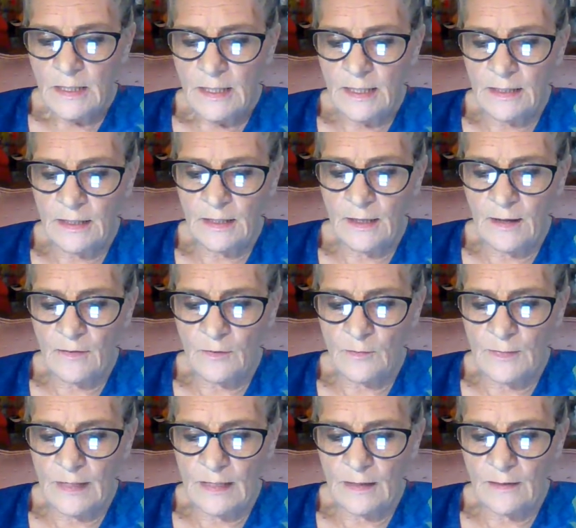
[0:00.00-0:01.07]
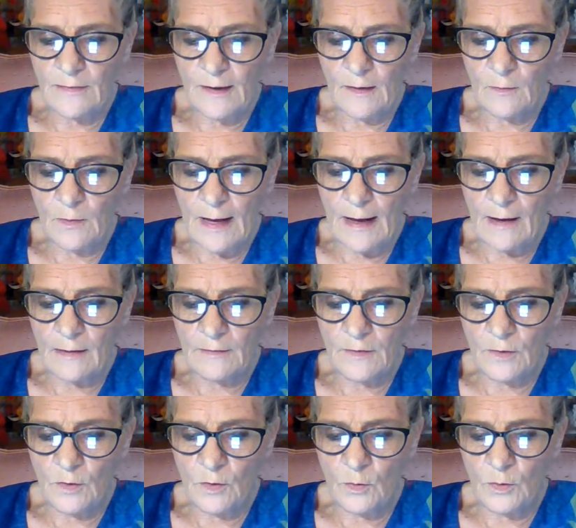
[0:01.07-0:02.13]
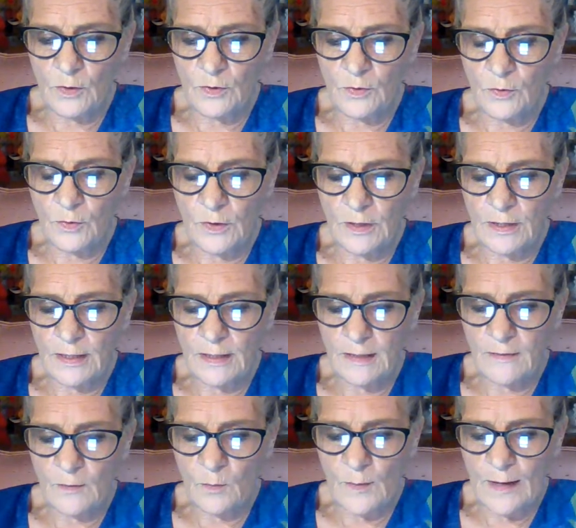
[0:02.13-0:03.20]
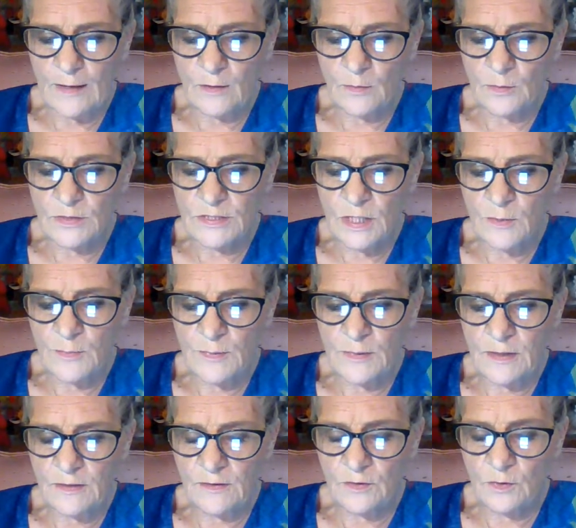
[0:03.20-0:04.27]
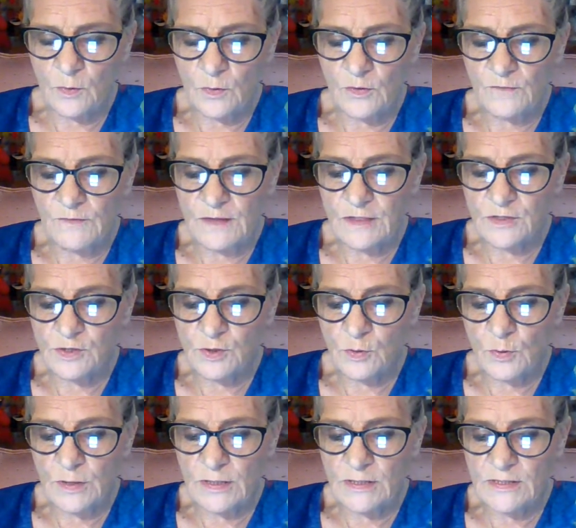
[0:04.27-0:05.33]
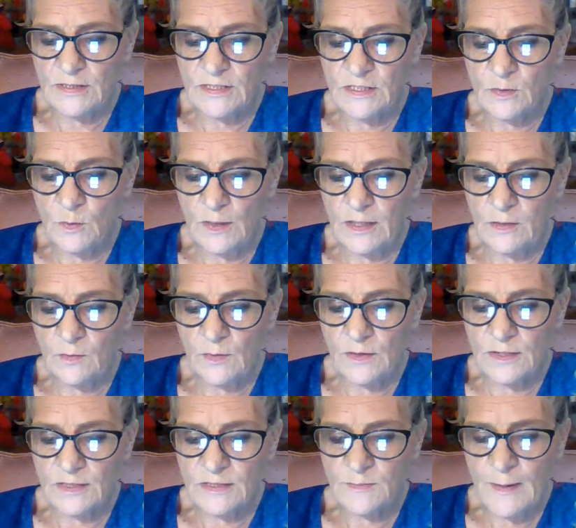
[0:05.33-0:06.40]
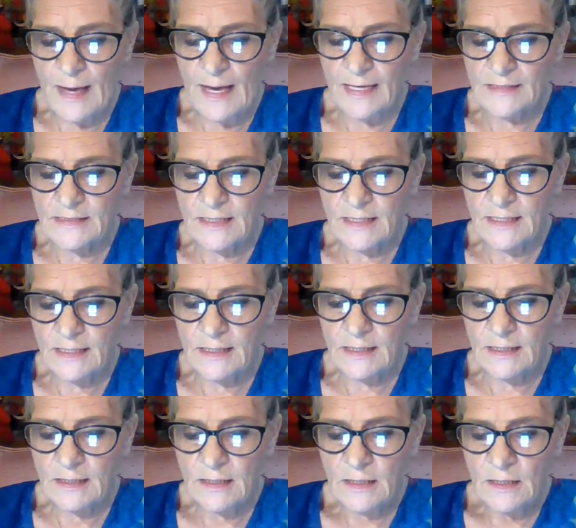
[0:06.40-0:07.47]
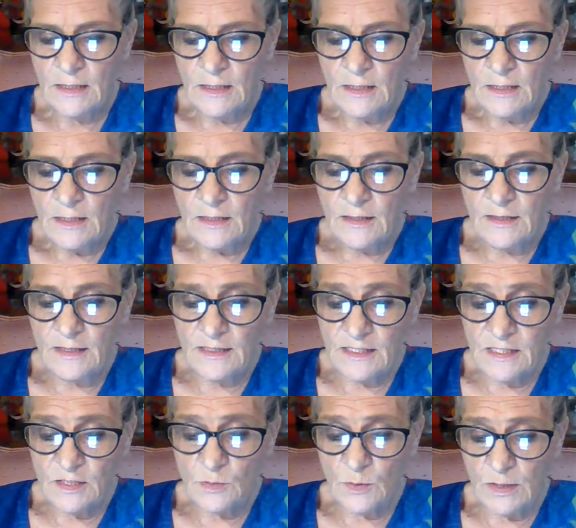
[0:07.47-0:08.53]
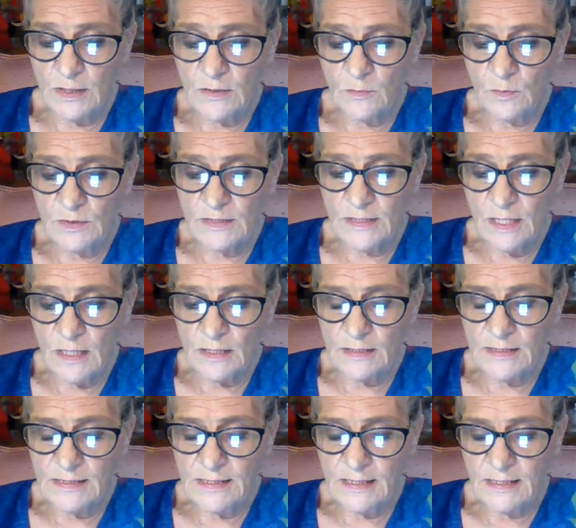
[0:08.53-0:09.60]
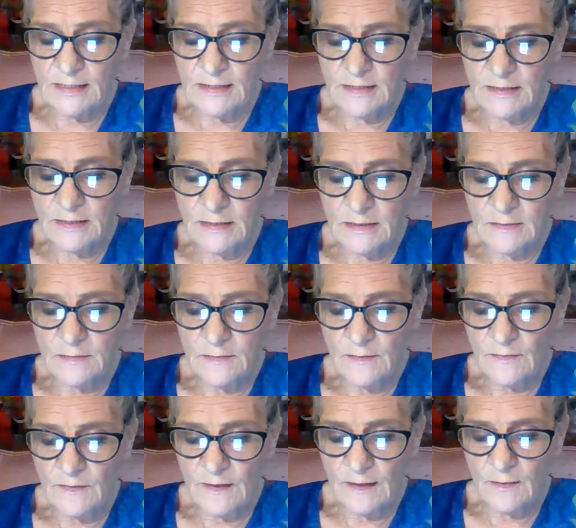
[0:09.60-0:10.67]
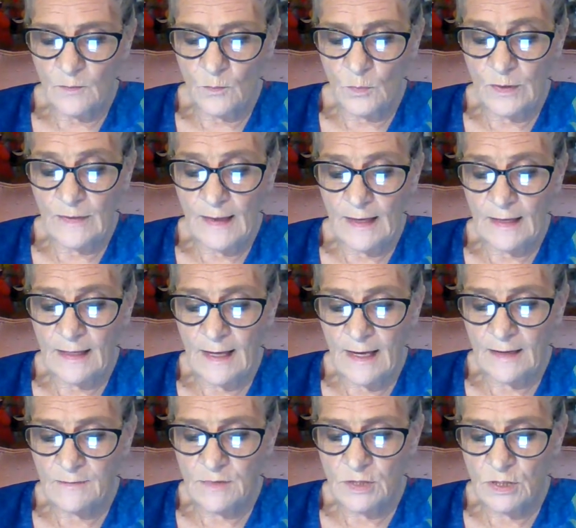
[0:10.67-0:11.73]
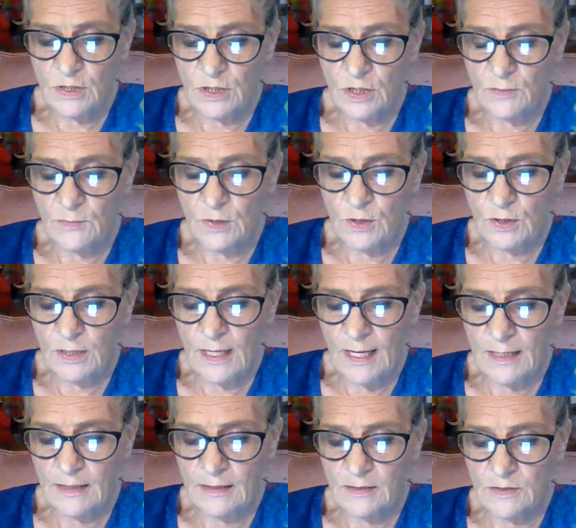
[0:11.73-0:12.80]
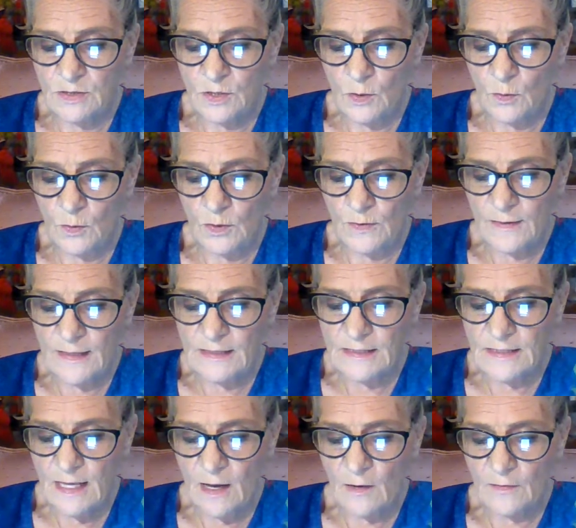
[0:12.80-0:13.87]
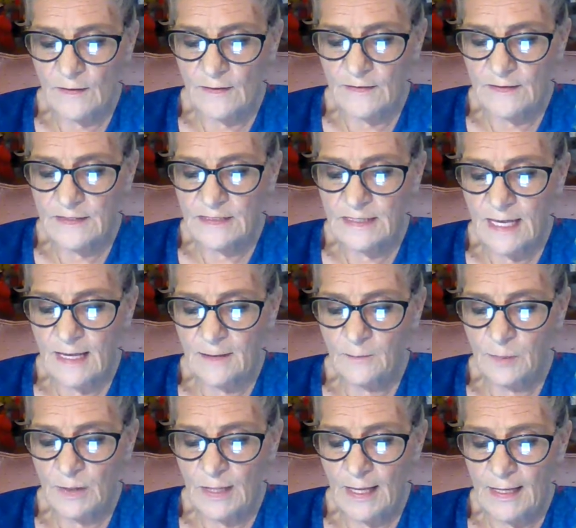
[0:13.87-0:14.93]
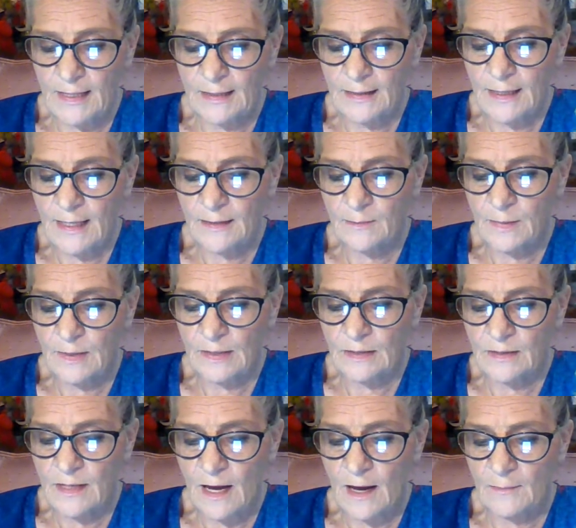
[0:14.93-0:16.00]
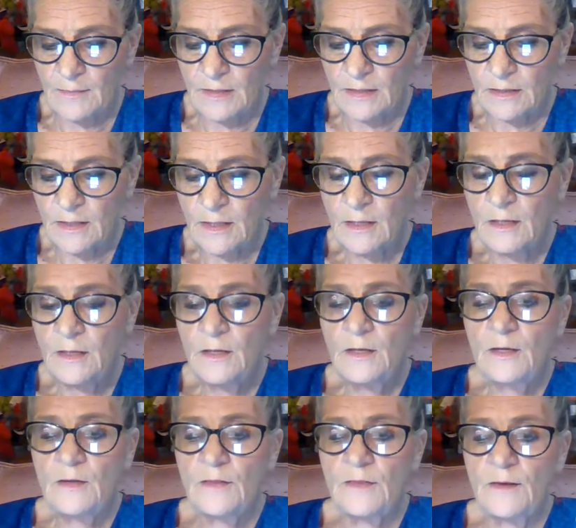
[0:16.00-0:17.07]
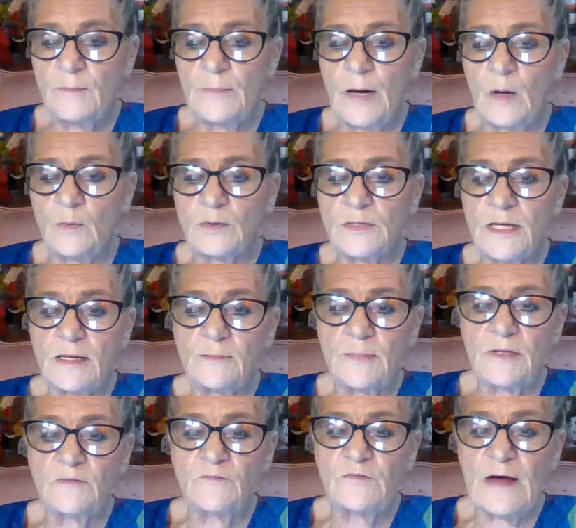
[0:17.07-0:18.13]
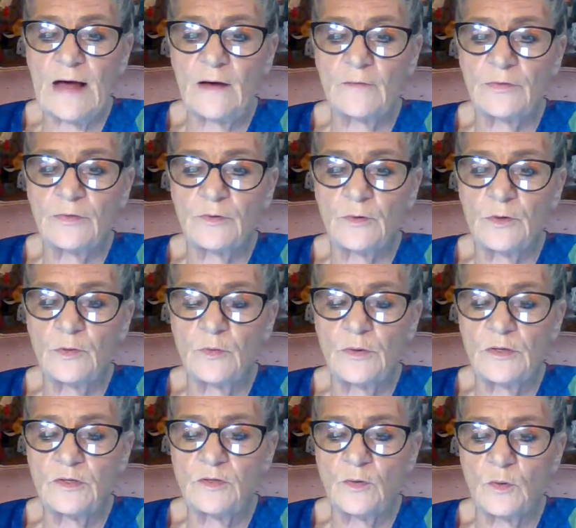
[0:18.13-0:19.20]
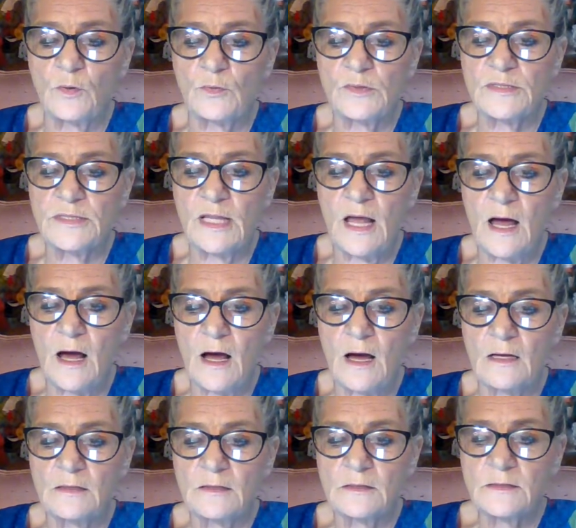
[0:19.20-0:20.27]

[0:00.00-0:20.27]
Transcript: In another minute, they were out in the corridor again, and the waiter was opening the door of the adjoining suite with his pass key. This suite was untenanted. Then, when they came to the communicating door, they saw that the same plan had been adopted. The bolt had been filed through and the door was locked.